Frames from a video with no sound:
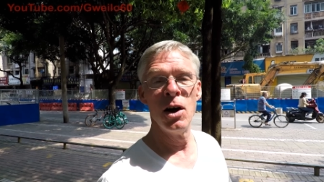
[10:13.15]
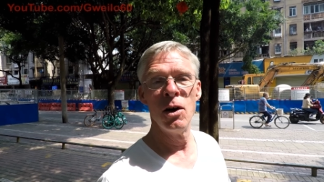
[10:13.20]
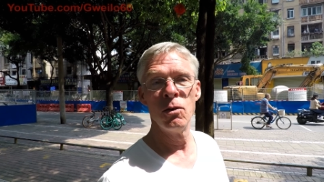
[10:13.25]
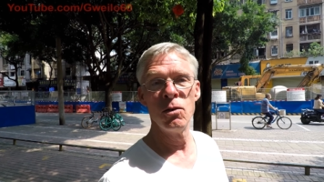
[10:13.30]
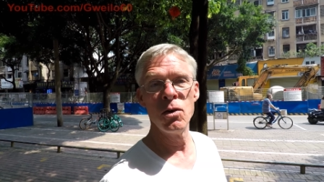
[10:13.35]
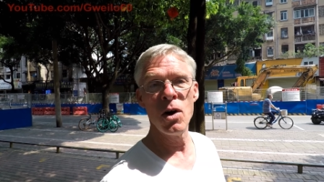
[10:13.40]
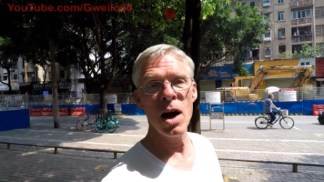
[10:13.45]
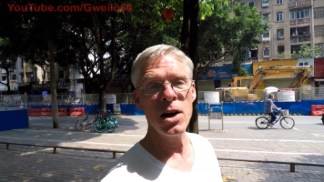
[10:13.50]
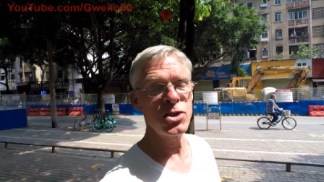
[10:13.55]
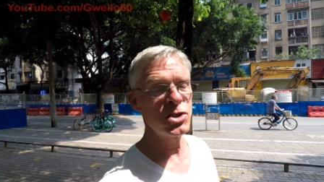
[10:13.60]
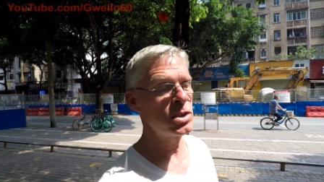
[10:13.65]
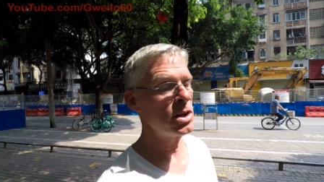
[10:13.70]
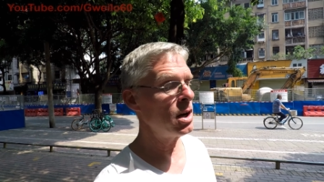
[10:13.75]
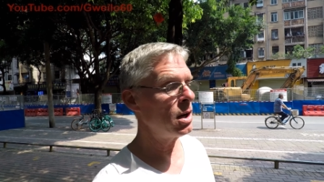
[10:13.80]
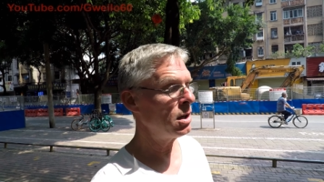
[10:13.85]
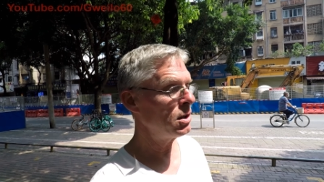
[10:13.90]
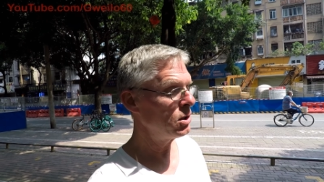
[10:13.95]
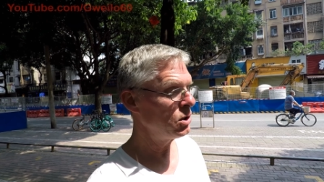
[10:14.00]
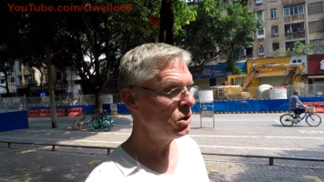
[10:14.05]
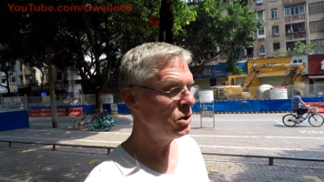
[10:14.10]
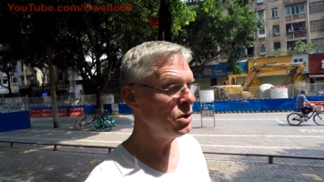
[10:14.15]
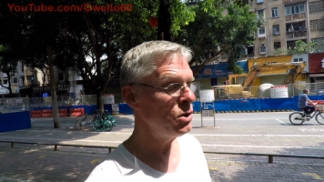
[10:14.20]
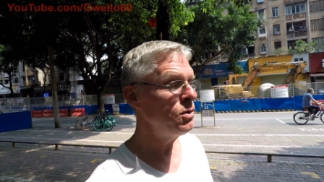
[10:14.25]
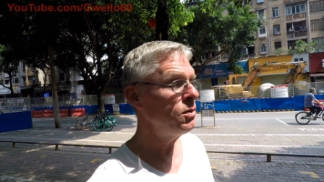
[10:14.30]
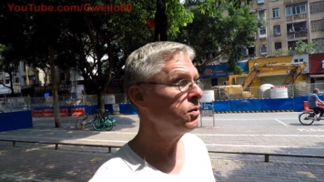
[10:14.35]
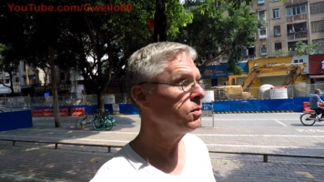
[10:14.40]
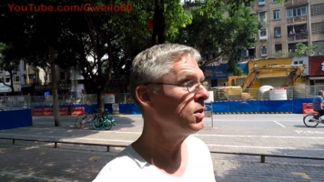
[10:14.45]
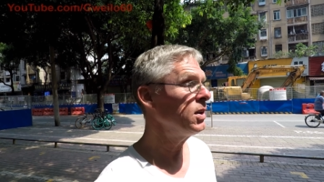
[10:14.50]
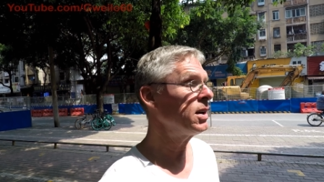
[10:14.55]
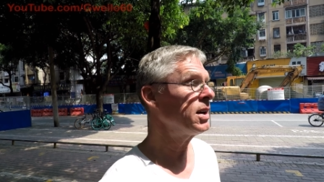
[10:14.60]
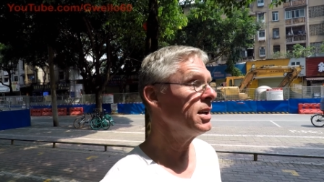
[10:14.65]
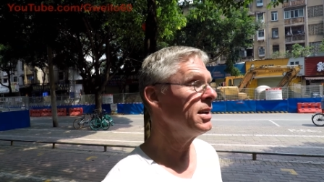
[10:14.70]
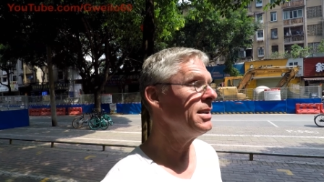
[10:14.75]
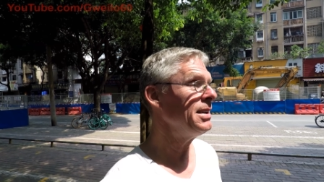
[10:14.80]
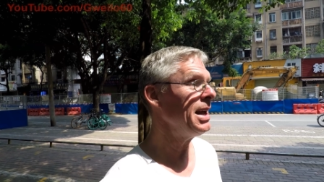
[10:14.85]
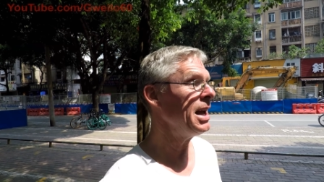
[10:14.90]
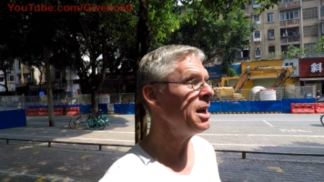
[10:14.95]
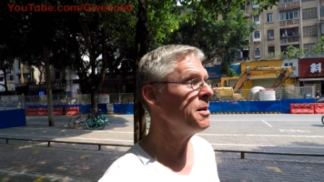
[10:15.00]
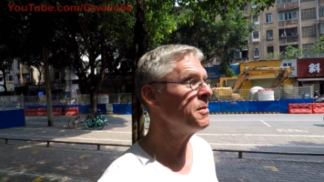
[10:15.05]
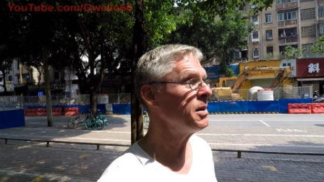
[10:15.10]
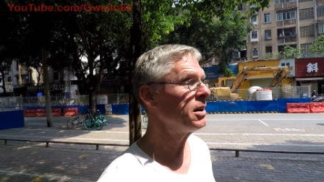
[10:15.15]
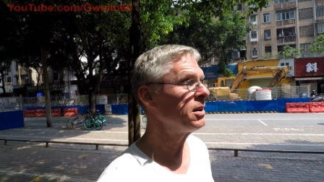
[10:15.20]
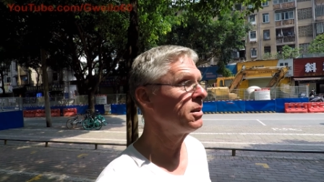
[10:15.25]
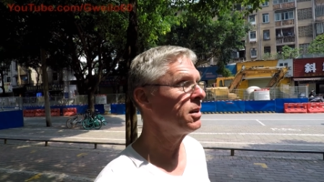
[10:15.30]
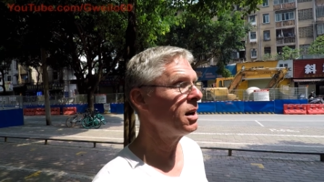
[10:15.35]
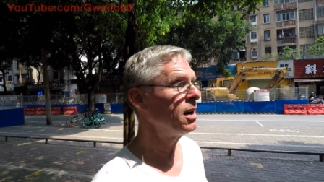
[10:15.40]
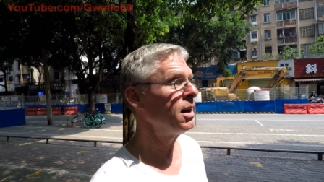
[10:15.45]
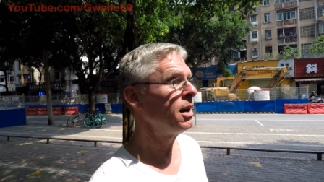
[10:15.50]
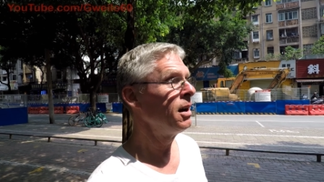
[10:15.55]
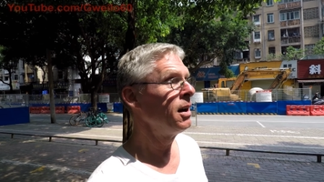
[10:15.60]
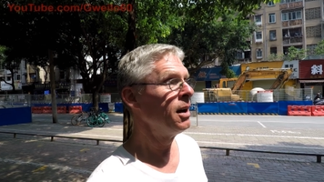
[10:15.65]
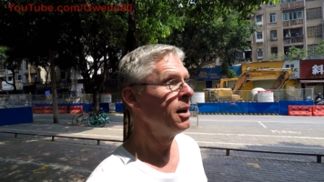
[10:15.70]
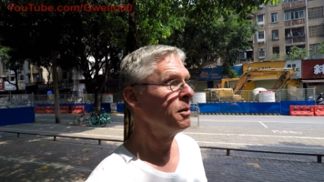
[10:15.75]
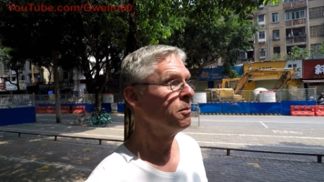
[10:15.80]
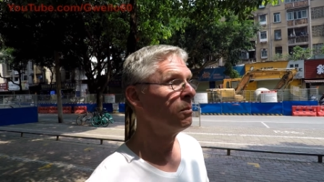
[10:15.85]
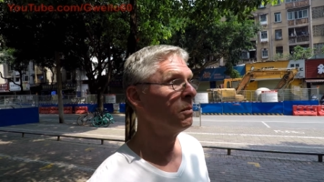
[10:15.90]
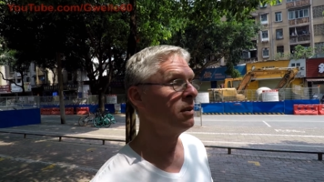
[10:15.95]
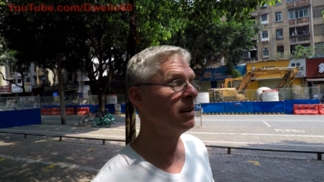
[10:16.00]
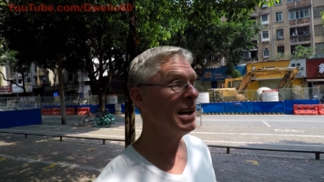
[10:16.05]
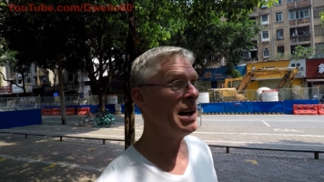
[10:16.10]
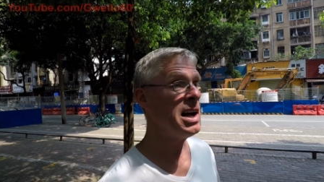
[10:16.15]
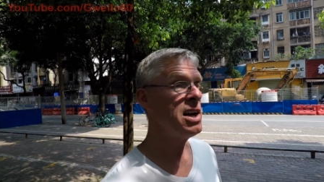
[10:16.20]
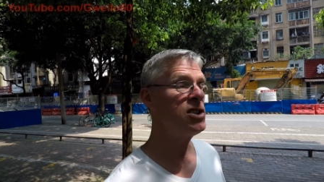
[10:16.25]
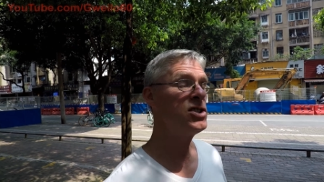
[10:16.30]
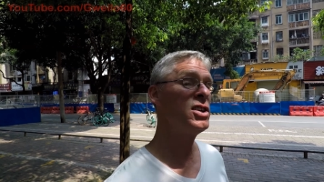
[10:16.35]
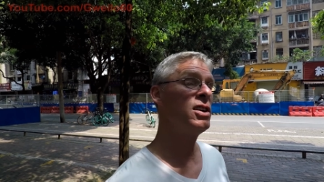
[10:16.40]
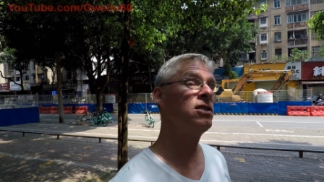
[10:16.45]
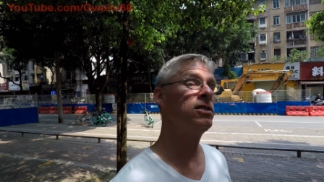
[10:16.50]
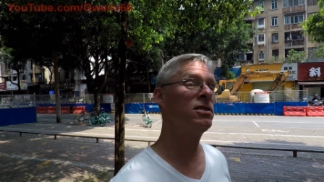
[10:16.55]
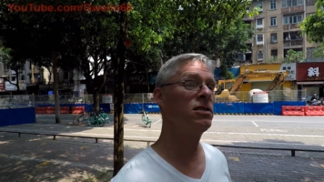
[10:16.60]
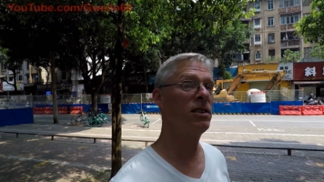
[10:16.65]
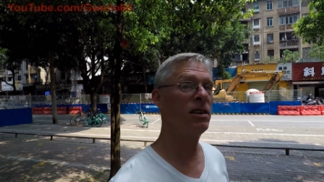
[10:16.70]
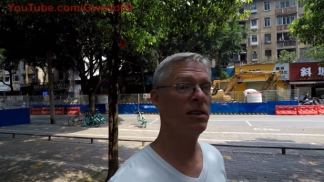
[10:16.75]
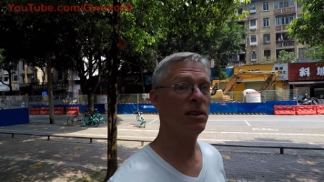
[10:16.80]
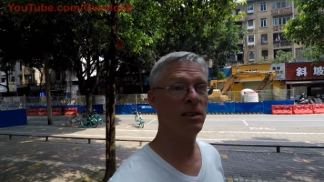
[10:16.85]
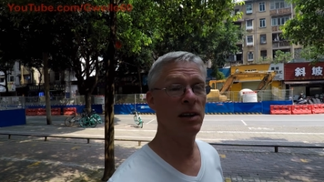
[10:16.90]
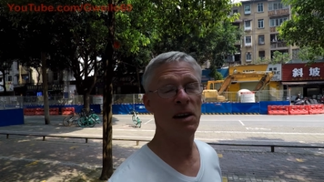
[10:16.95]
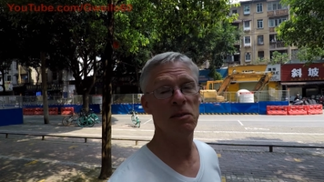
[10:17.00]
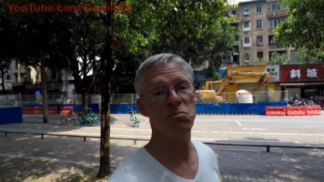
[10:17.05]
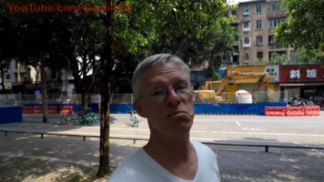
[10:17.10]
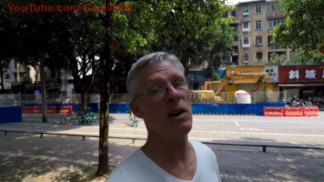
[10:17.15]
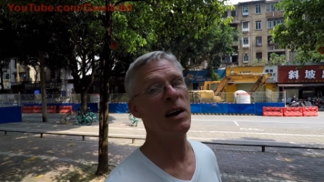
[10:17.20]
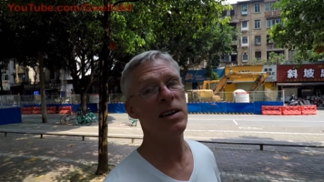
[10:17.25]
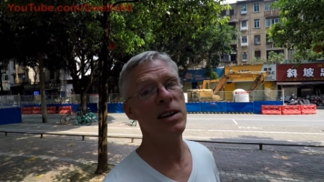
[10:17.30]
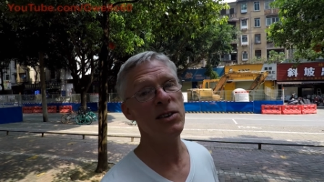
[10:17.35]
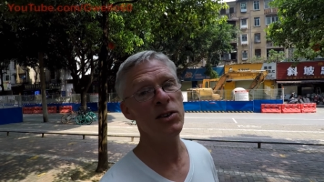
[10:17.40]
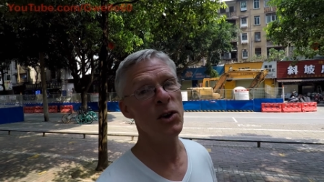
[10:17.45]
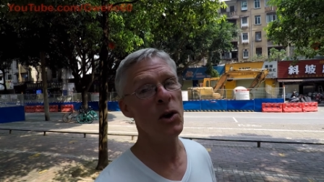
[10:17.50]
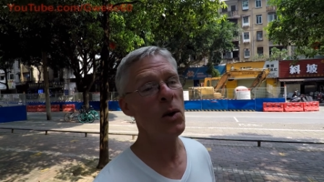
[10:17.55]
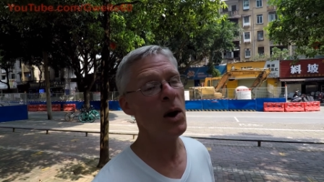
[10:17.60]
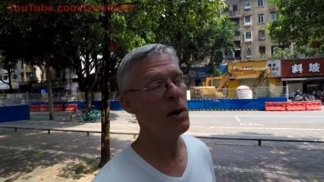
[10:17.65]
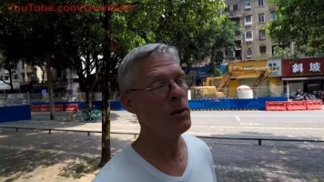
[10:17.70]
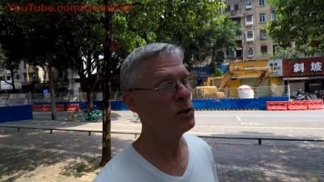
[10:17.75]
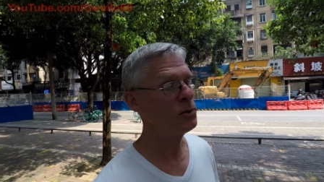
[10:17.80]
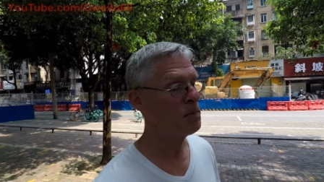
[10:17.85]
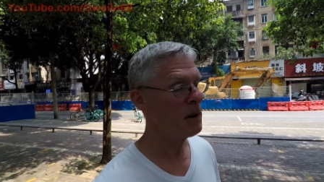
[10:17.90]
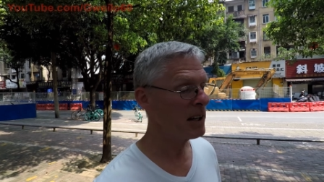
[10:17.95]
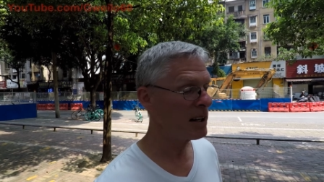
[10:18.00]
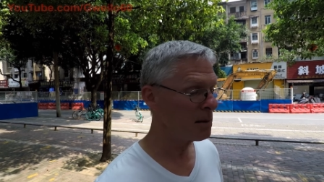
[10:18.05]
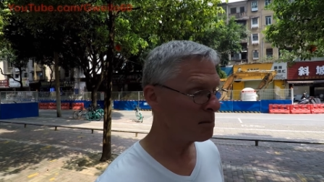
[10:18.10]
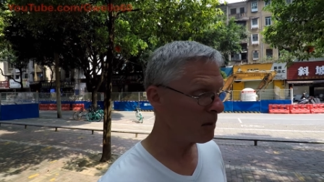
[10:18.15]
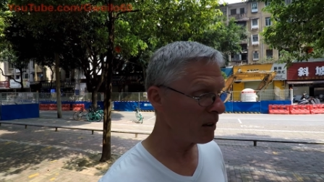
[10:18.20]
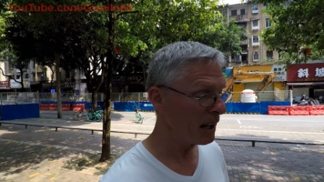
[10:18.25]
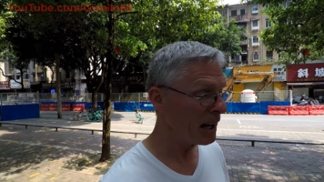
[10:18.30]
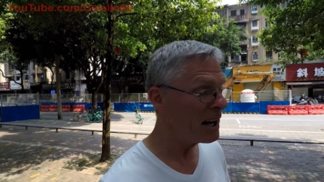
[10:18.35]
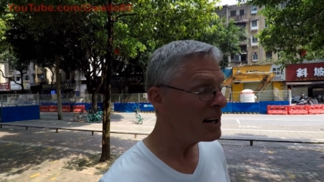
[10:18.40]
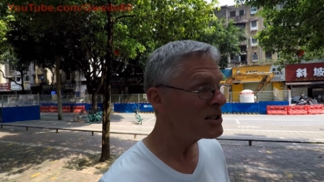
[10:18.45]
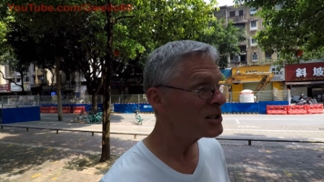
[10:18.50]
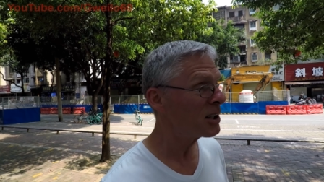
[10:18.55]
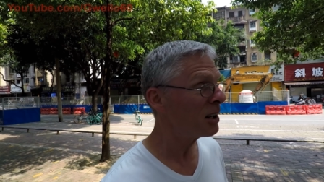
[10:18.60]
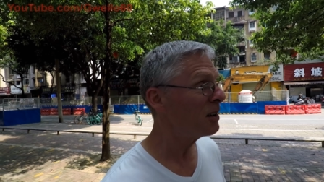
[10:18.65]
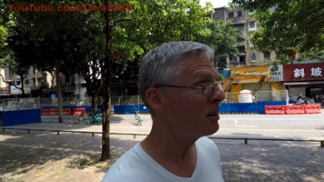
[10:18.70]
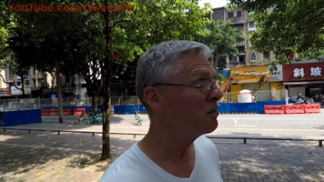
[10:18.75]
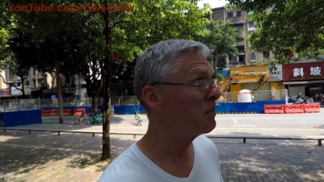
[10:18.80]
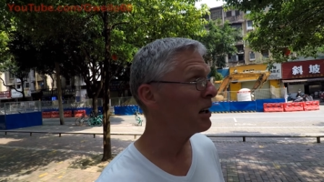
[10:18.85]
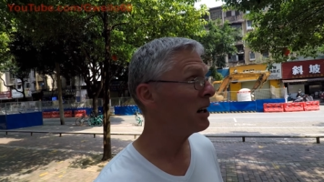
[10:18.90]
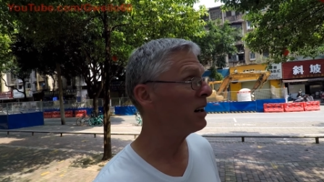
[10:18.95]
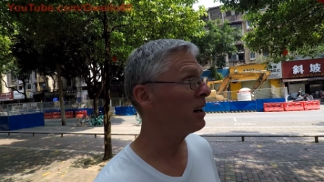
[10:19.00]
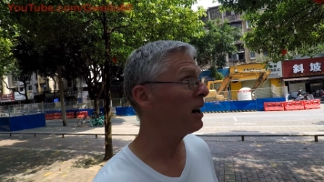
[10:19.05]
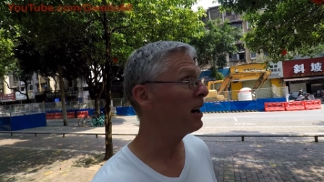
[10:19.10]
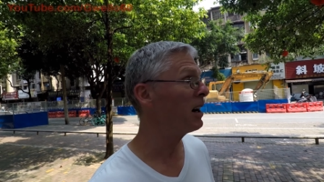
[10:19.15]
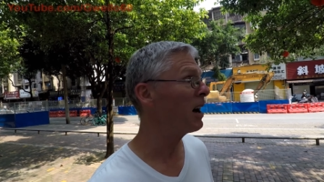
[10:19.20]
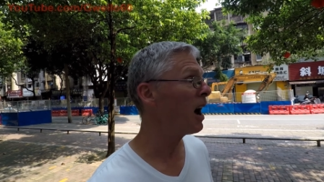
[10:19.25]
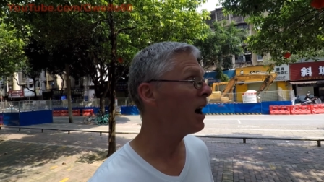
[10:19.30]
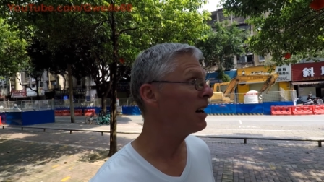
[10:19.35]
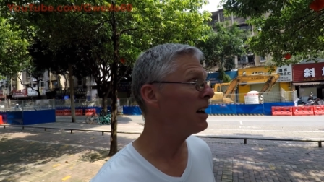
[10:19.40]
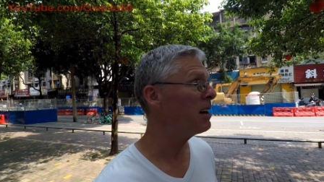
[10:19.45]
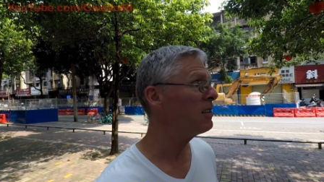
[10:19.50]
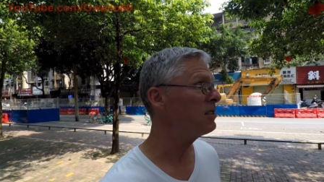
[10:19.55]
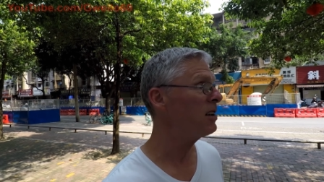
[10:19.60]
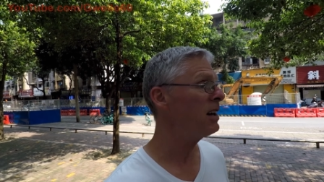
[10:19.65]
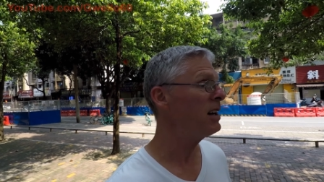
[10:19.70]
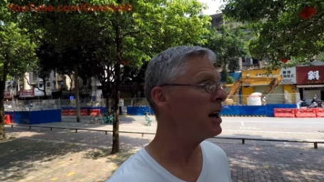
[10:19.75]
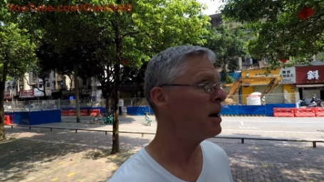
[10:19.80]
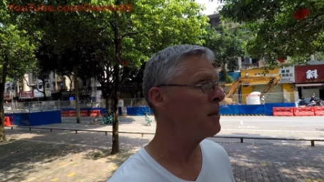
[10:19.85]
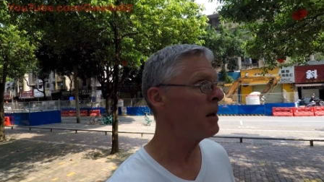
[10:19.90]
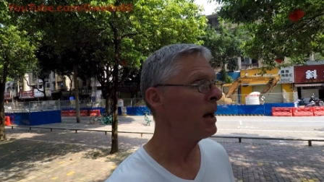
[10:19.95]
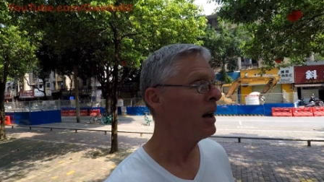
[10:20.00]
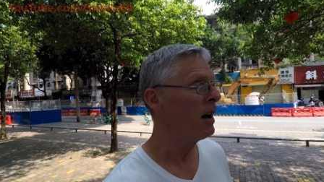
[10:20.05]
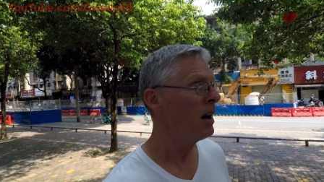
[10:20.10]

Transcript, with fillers: Russia, you freaking name it. Uh, Malaysia's. Uh, I didn't know I was big in Malaysia, but I, I guess I am.